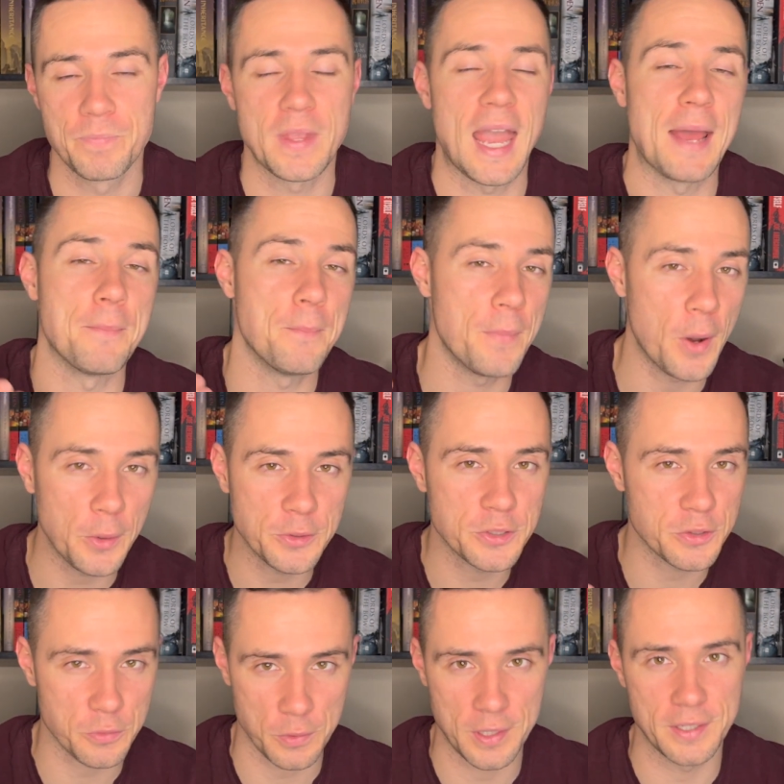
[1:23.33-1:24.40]
And most
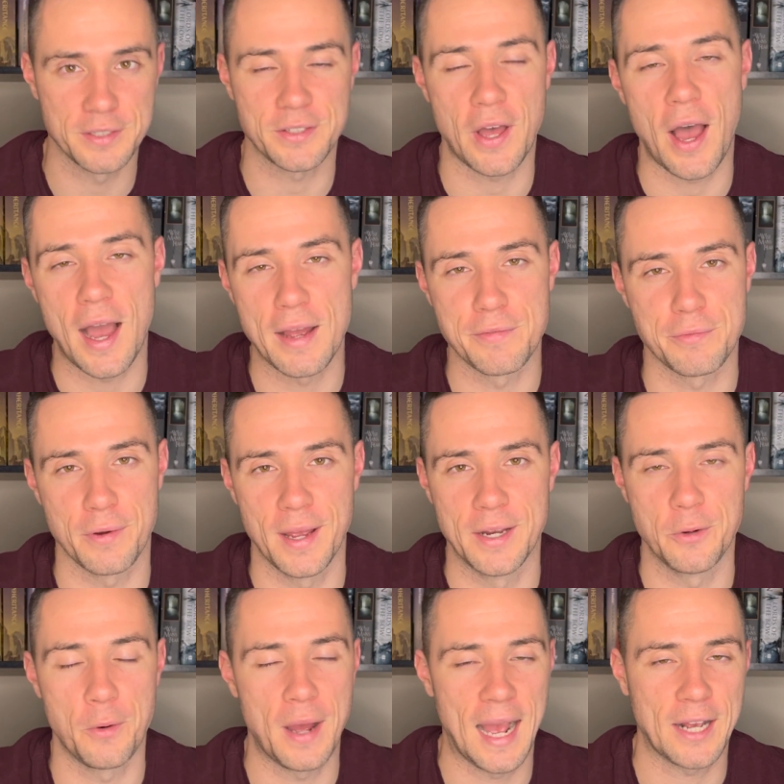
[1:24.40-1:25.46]
thrillers that I've read,
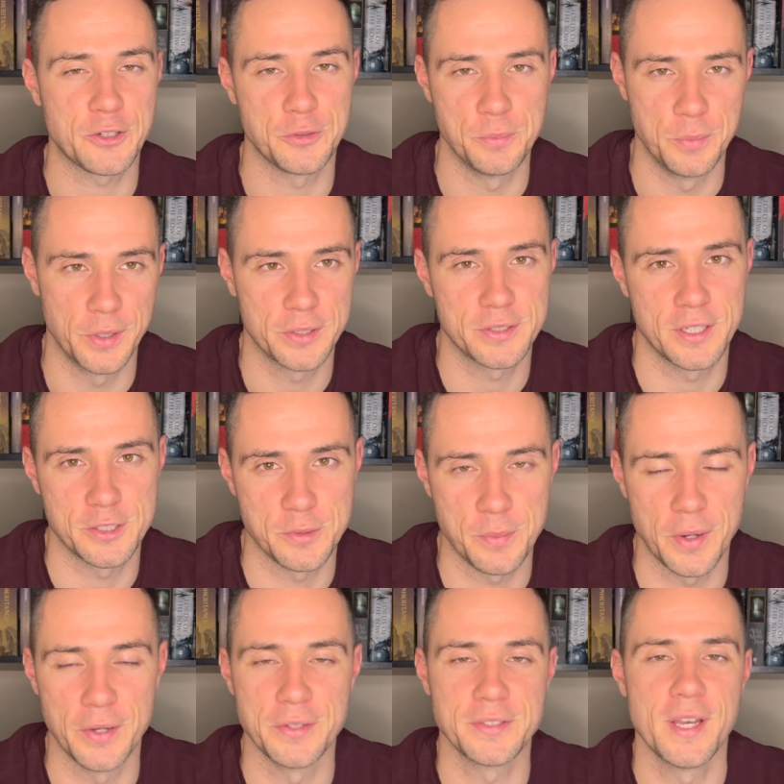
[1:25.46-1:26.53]
or action books, I
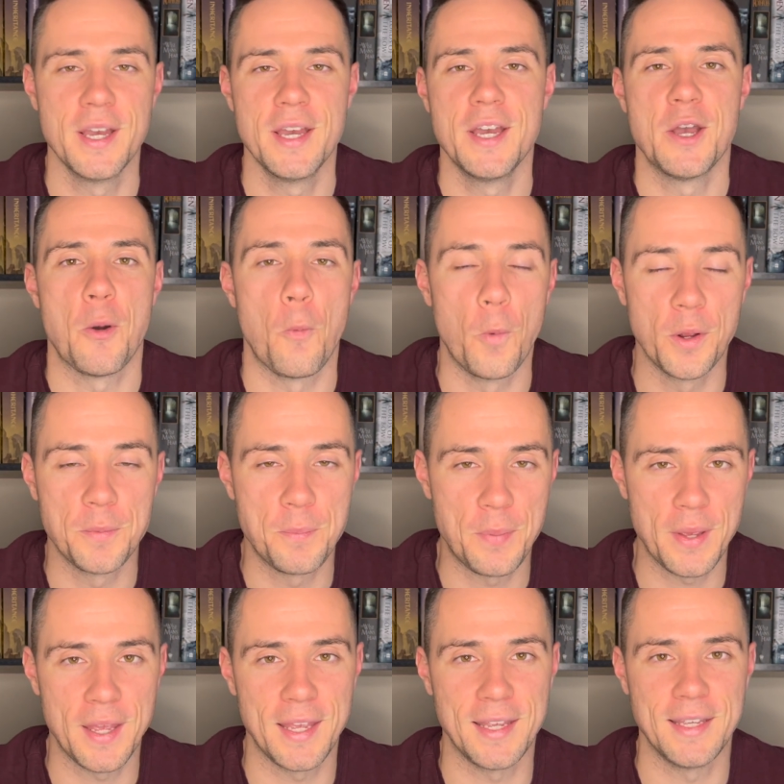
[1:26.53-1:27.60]
suppose, would
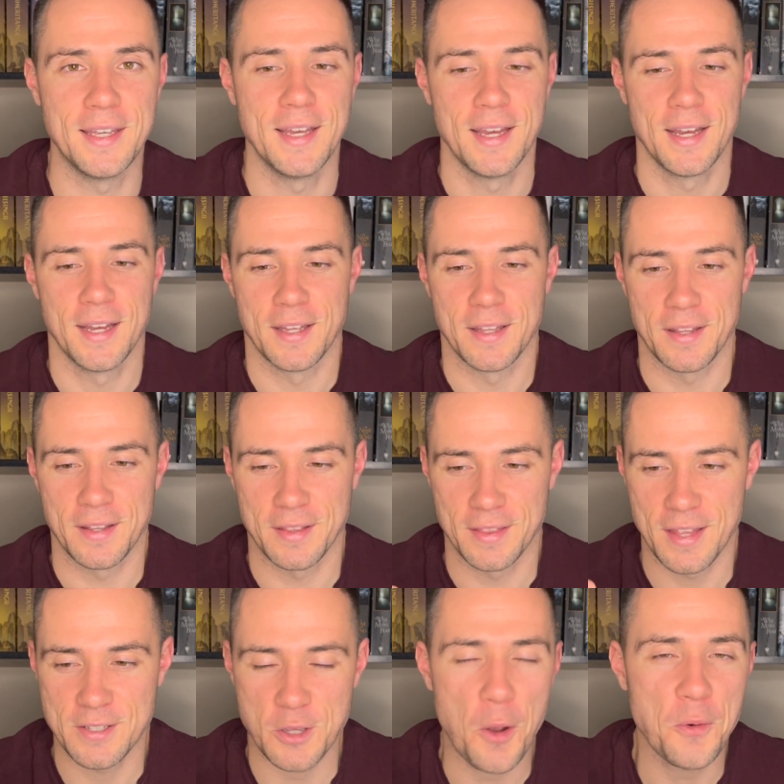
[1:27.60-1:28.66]
be,
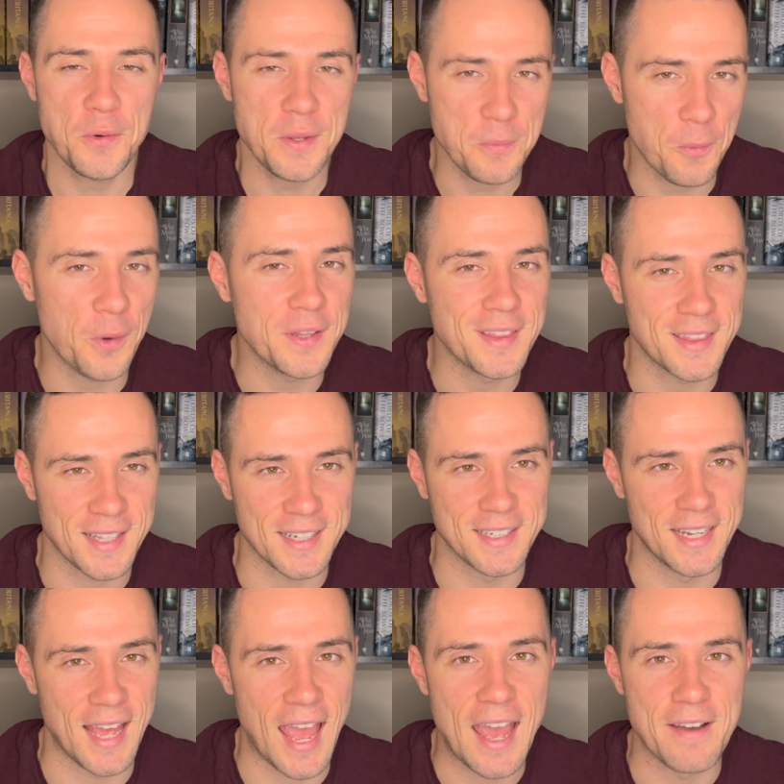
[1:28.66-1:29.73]
there's only one thing
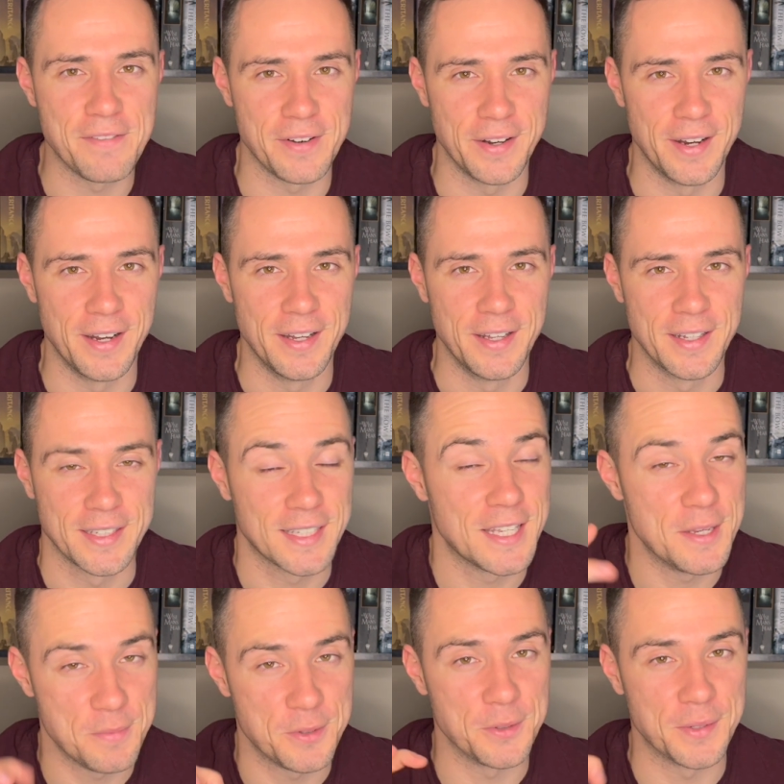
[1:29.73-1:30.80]
that ever
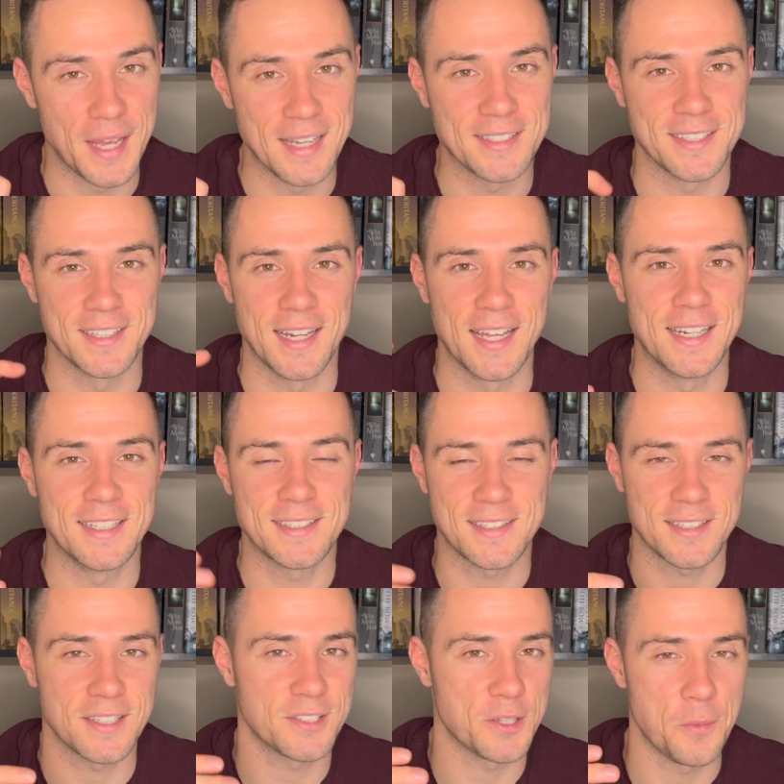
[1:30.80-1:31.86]
keeps you guessing, and
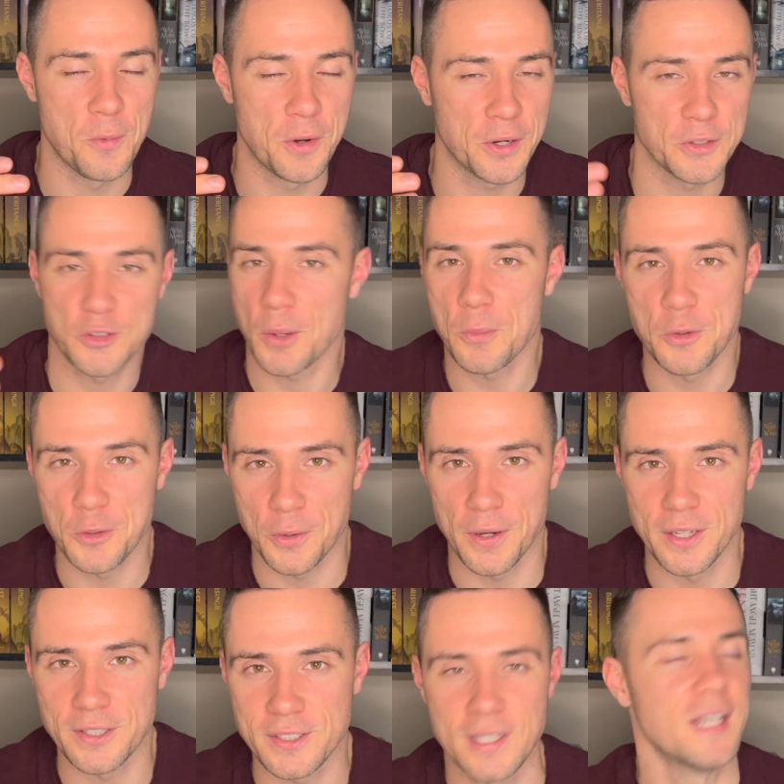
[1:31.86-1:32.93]
it's someone got
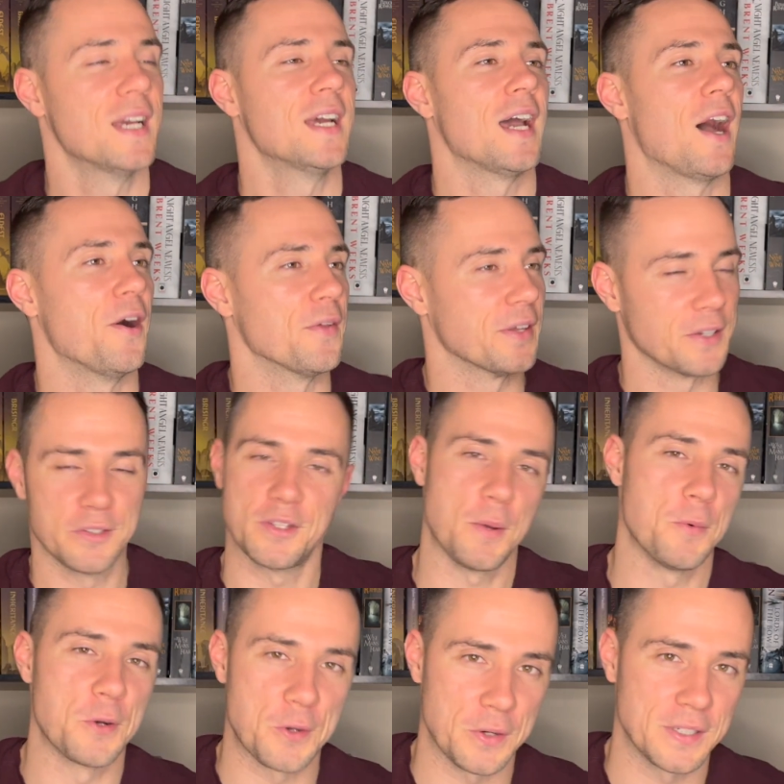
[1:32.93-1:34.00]
double-crossed, oh, they got
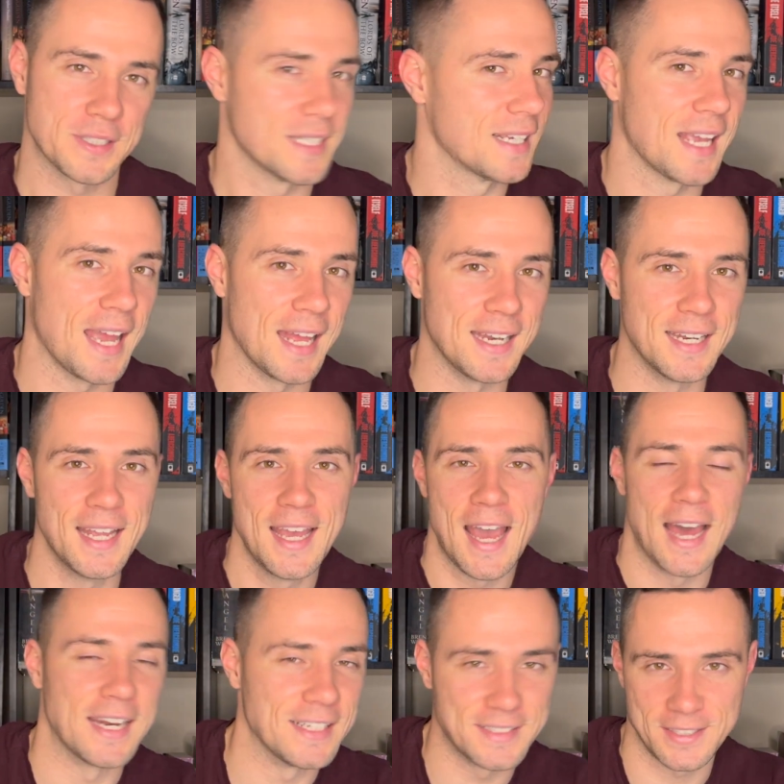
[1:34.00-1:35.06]
double-crossed again,
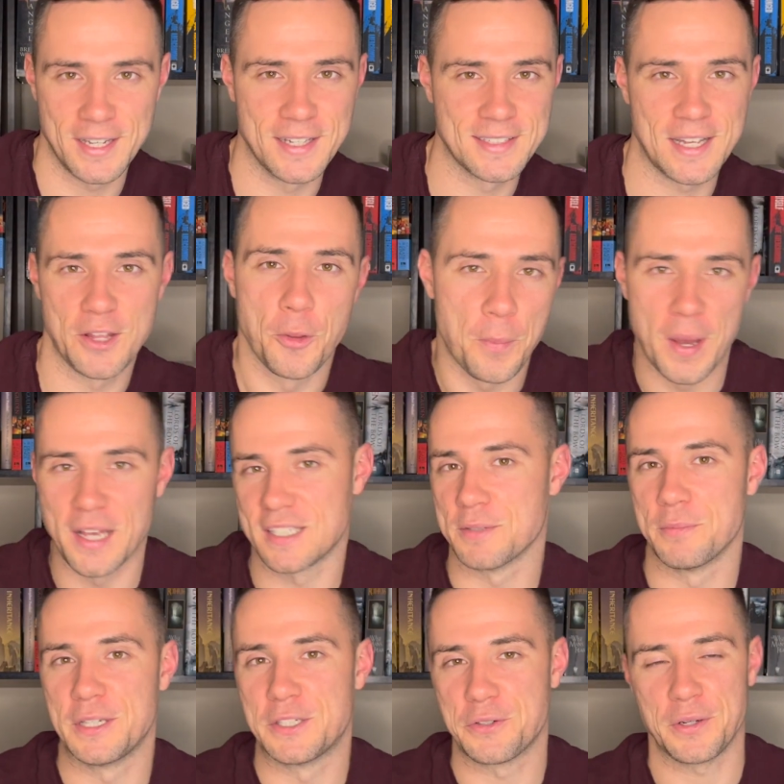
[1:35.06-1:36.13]
and it turns out the person
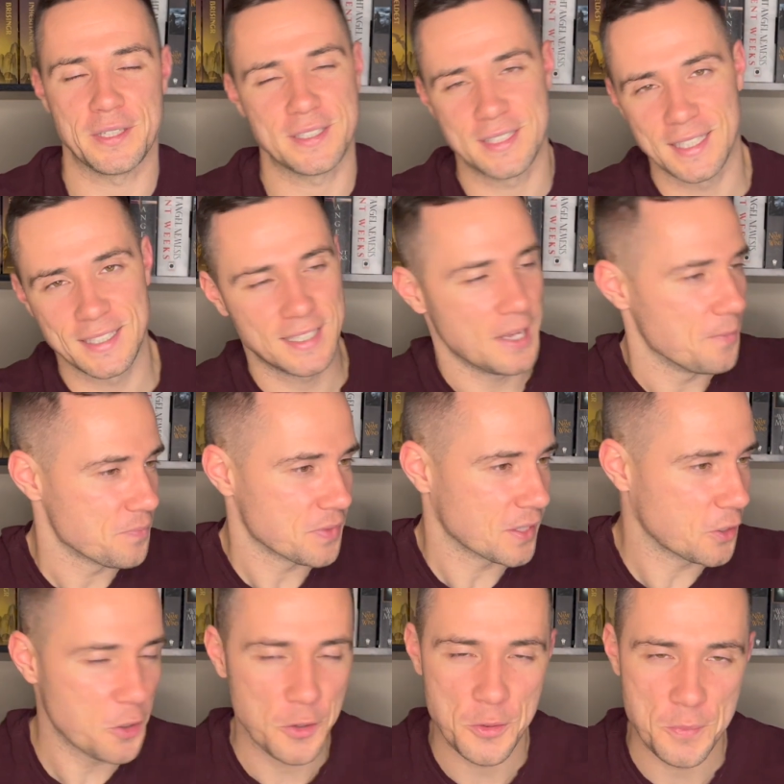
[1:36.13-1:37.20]
we trusted
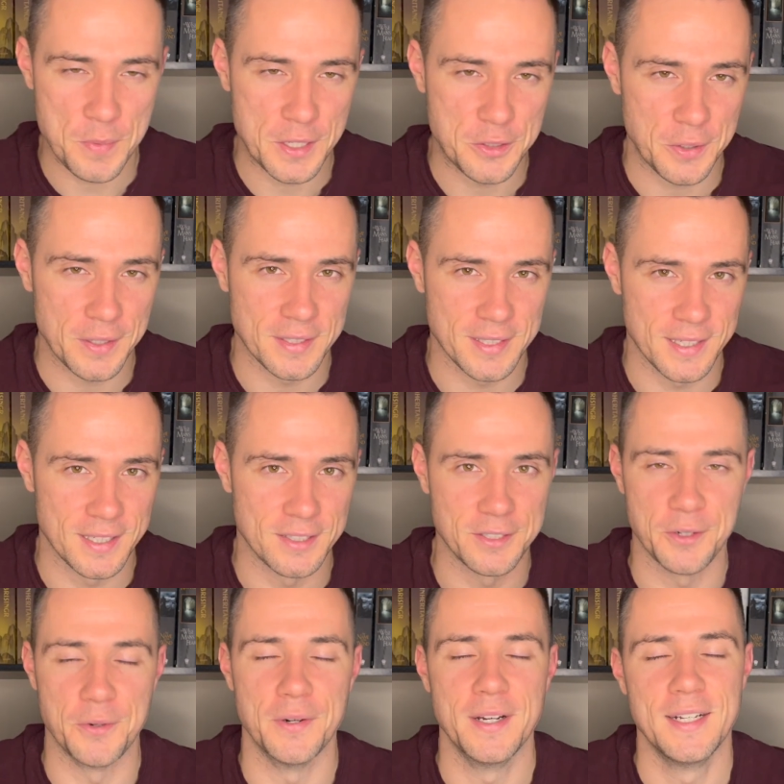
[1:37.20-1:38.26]
couldn't be trusted at
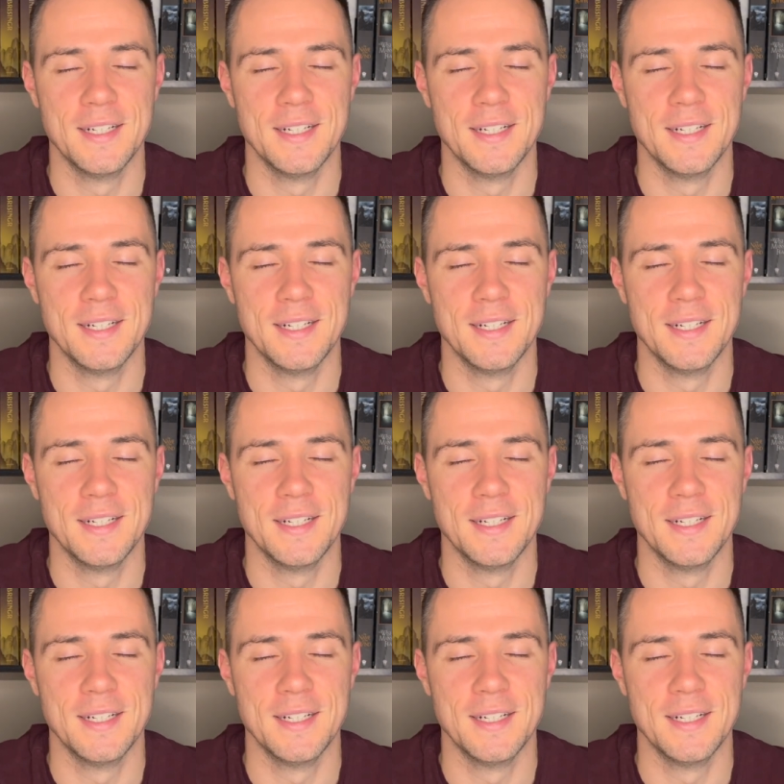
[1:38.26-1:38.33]
all.